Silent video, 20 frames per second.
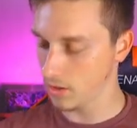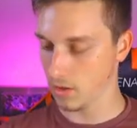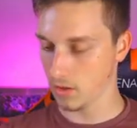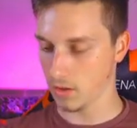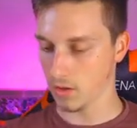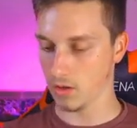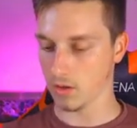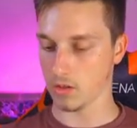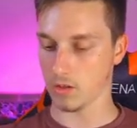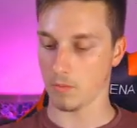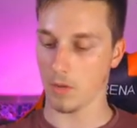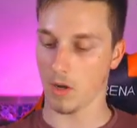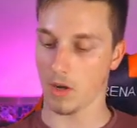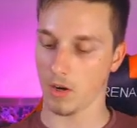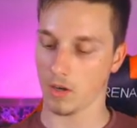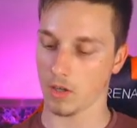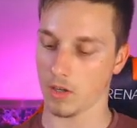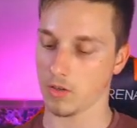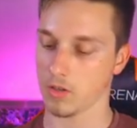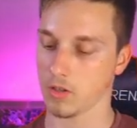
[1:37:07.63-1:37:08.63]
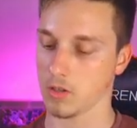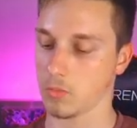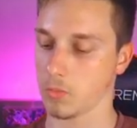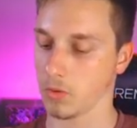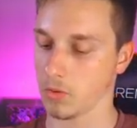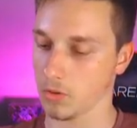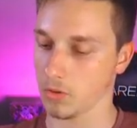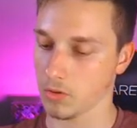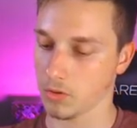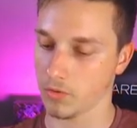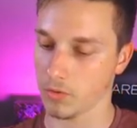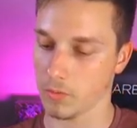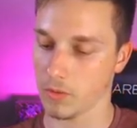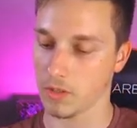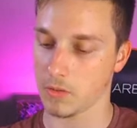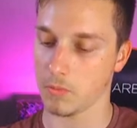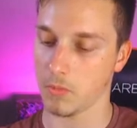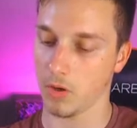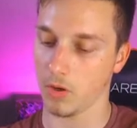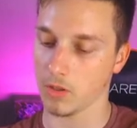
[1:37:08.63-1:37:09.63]
Those are Marco's pulls from his
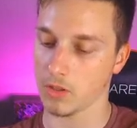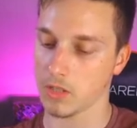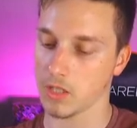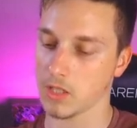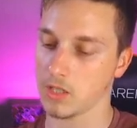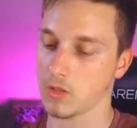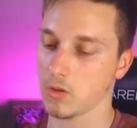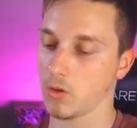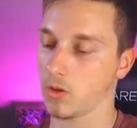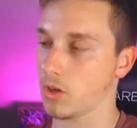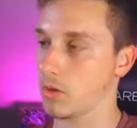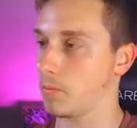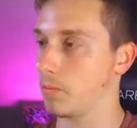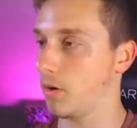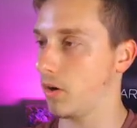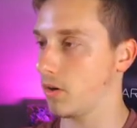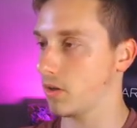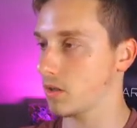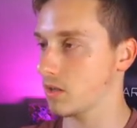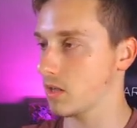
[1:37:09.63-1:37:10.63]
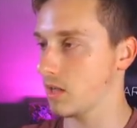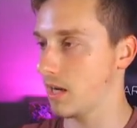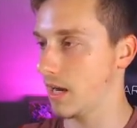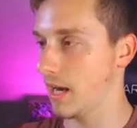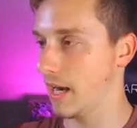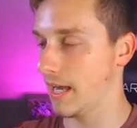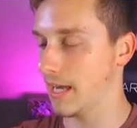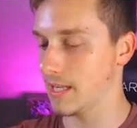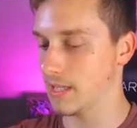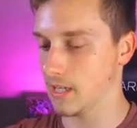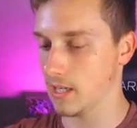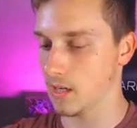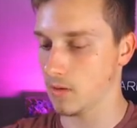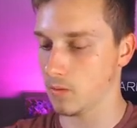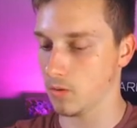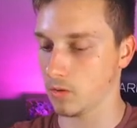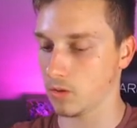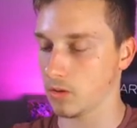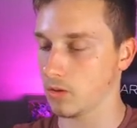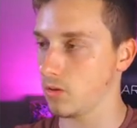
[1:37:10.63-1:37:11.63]
box. He's still got a box later.
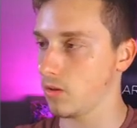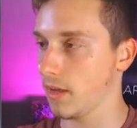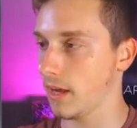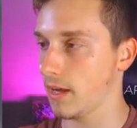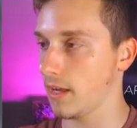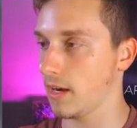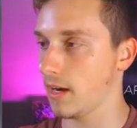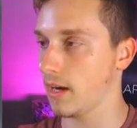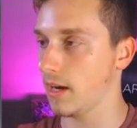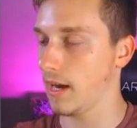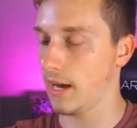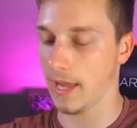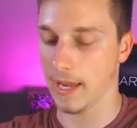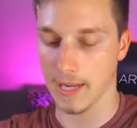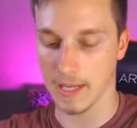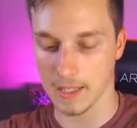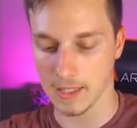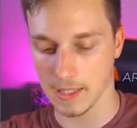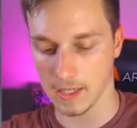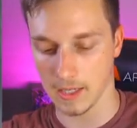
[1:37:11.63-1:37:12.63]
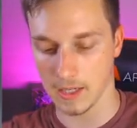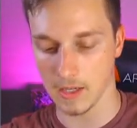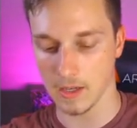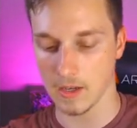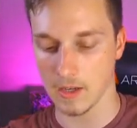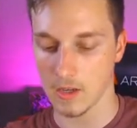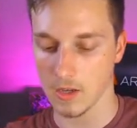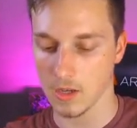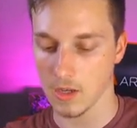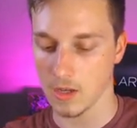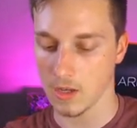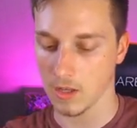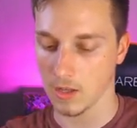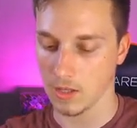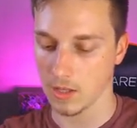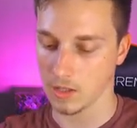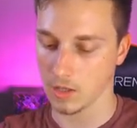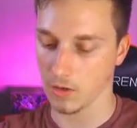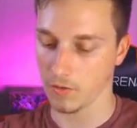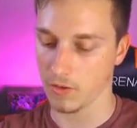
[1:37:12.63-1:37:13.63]
We'll do that later.
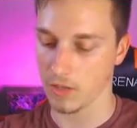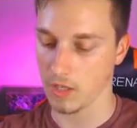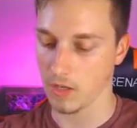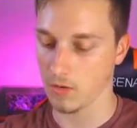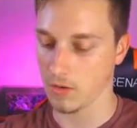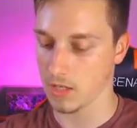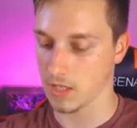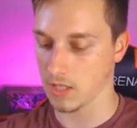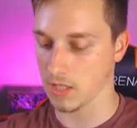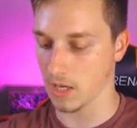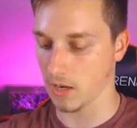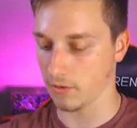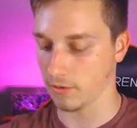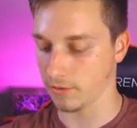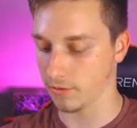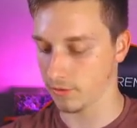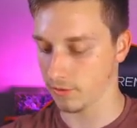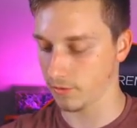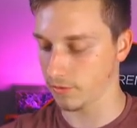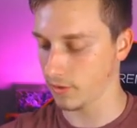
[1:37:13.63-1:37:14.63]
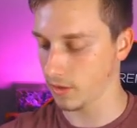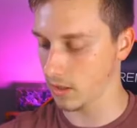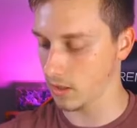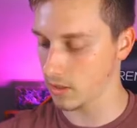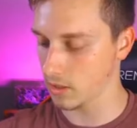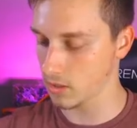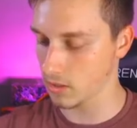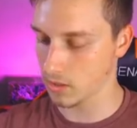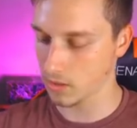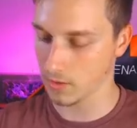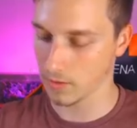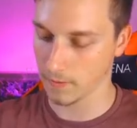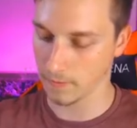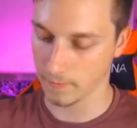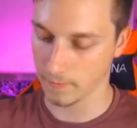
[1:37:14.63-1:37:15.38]
Let's go for Yugi stuff first.